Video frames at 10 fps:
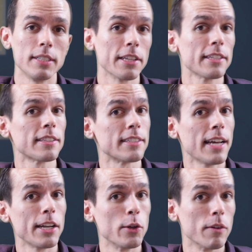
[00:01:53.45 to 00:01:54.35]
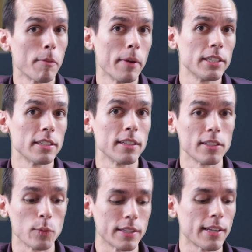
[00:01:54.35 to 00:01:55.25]
Now this is not new information, this
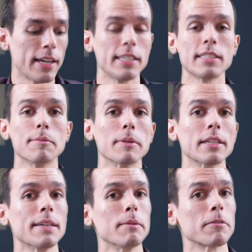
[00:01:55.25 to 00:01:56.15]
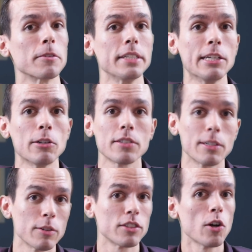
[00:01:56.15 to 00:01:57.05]
is what scientists have been claiming for years,
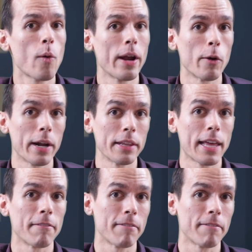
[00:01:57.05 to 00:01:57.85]
there is no way around that